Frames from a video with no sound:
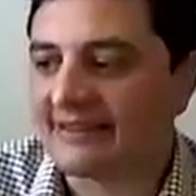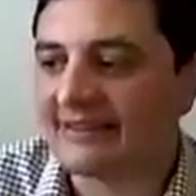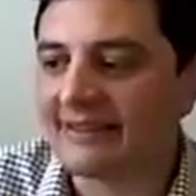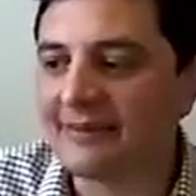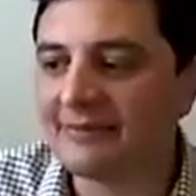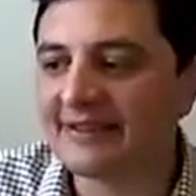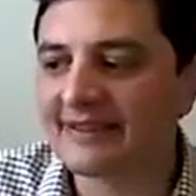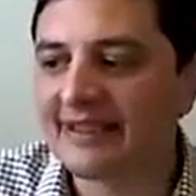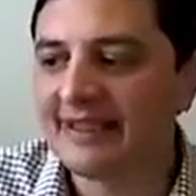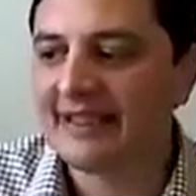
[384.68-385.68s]

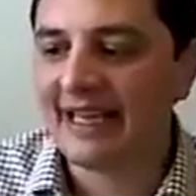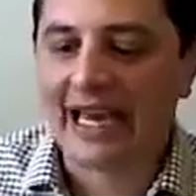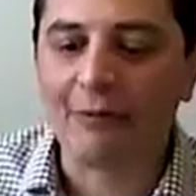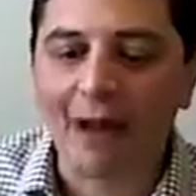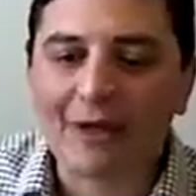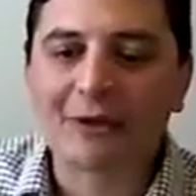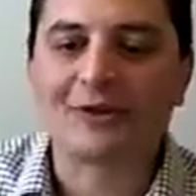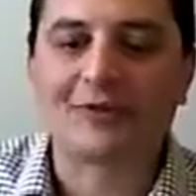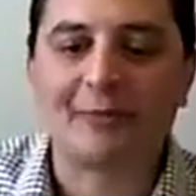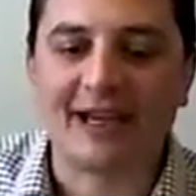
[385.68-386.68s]
seems in
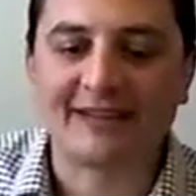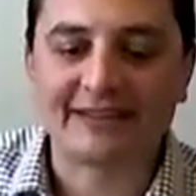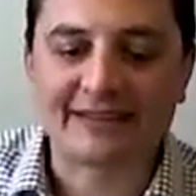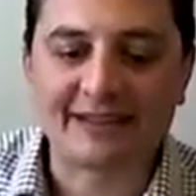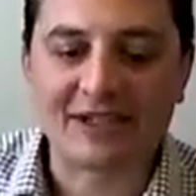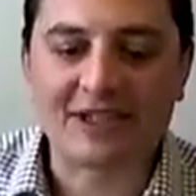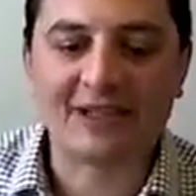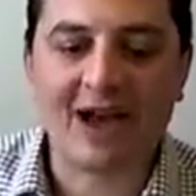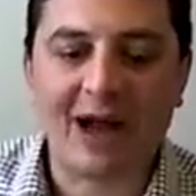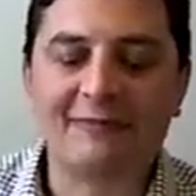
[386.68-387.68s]
retrospect, it's such
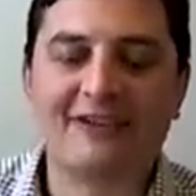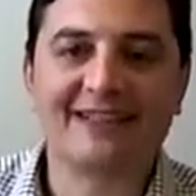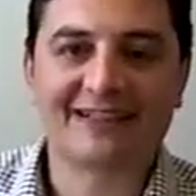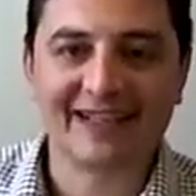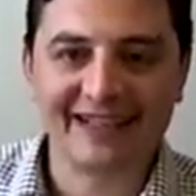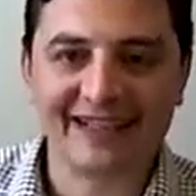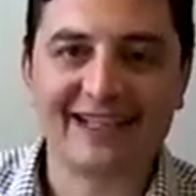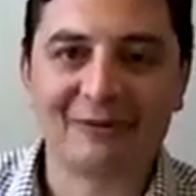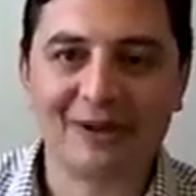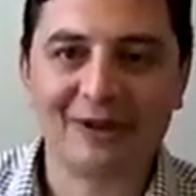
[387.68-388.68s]
an obvious
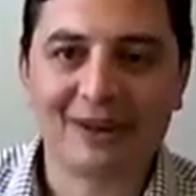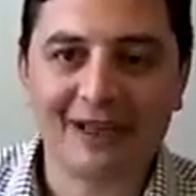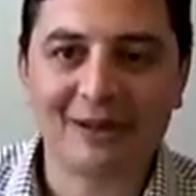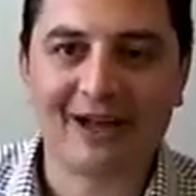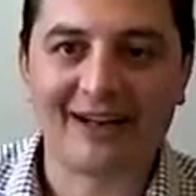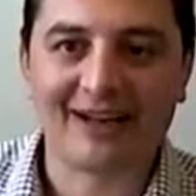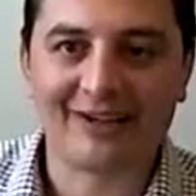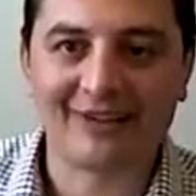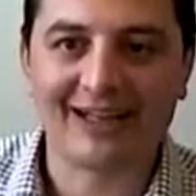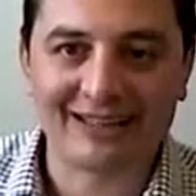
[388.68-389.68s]
idea when you think about it.
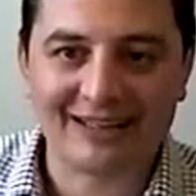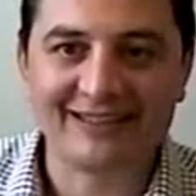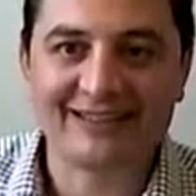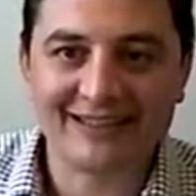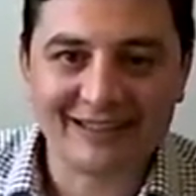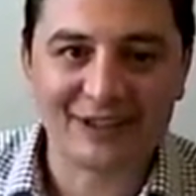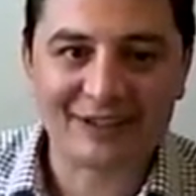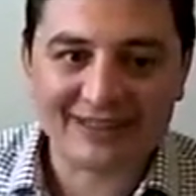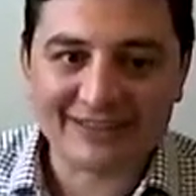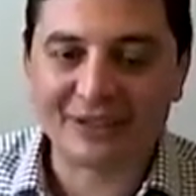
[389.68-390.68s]
You've got
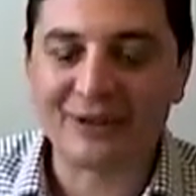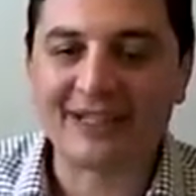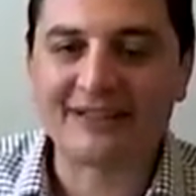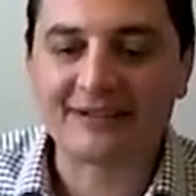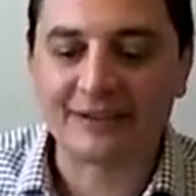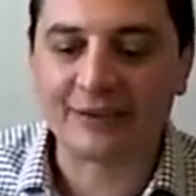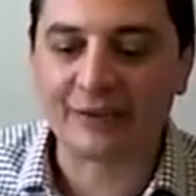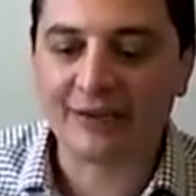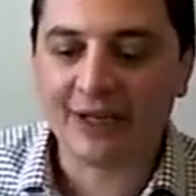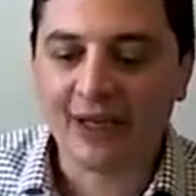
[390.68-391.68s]
these students
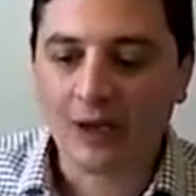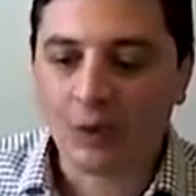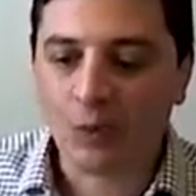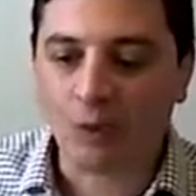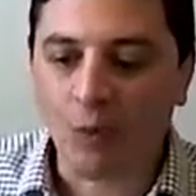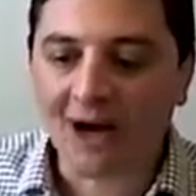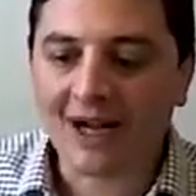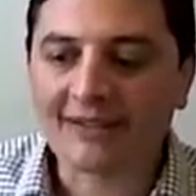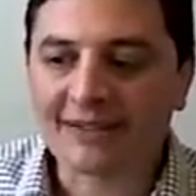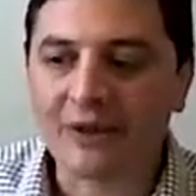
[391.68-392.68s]
who
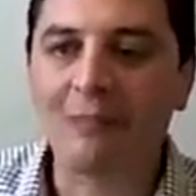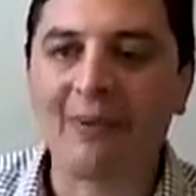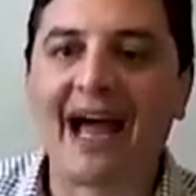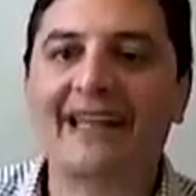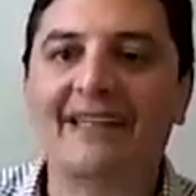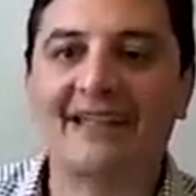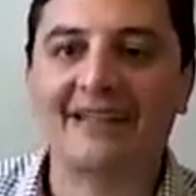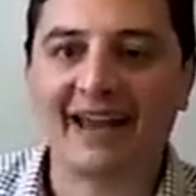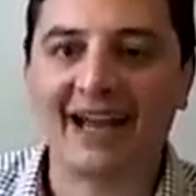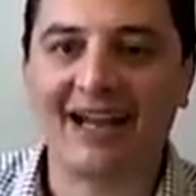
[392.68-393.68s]
want so badly
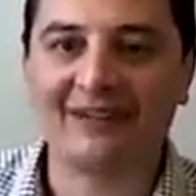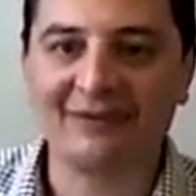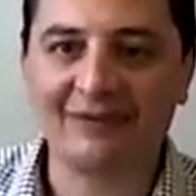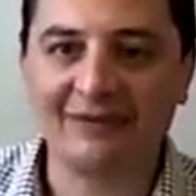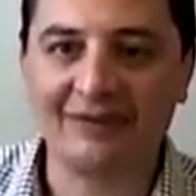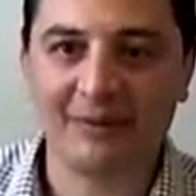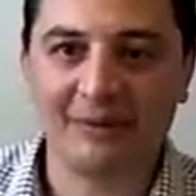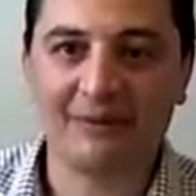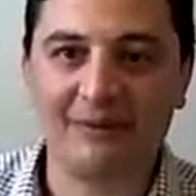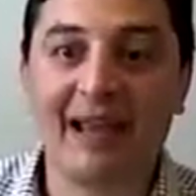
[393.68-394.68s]

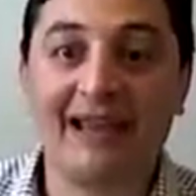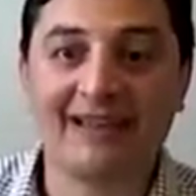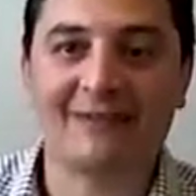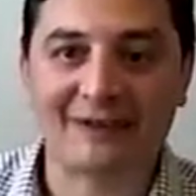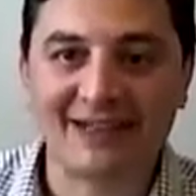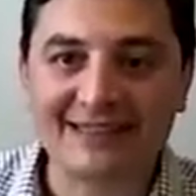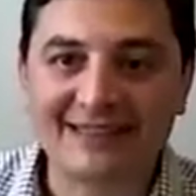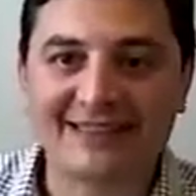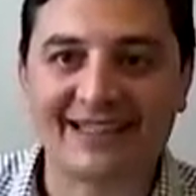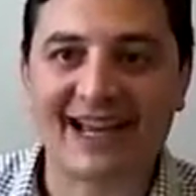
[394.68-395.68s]
to make a
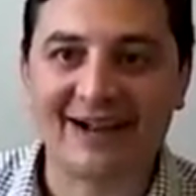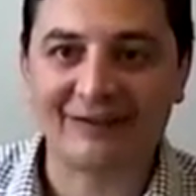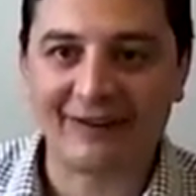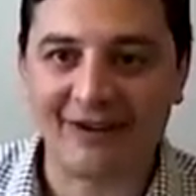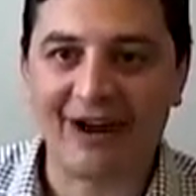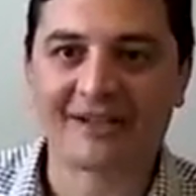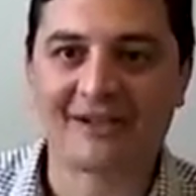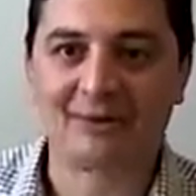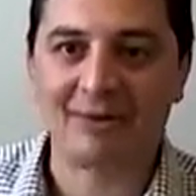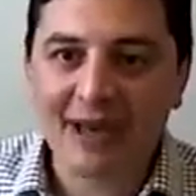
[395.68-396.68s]
difference and to have
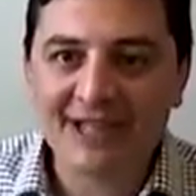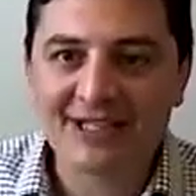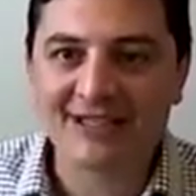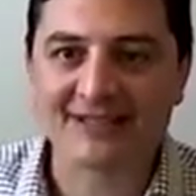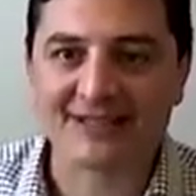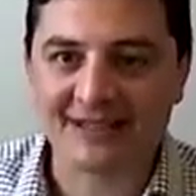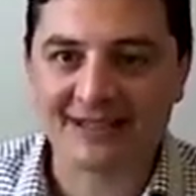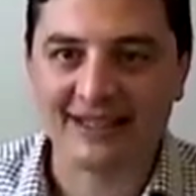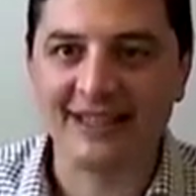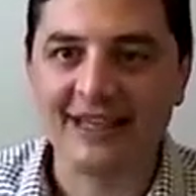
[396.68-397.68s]
interactions with patients and
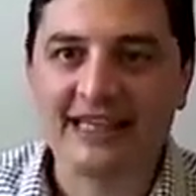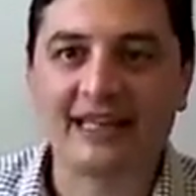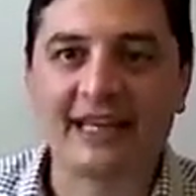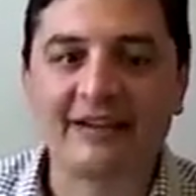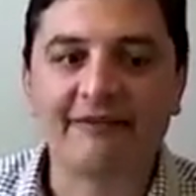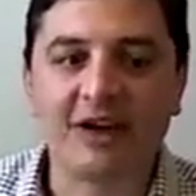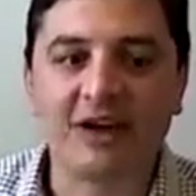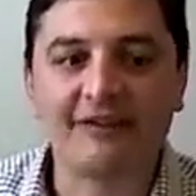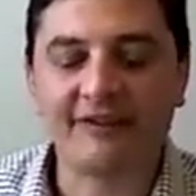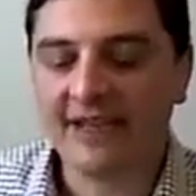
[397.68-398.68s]
to get
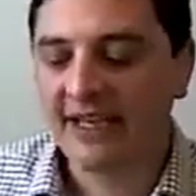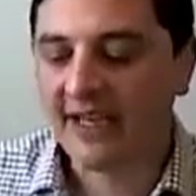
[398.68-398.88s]
involved.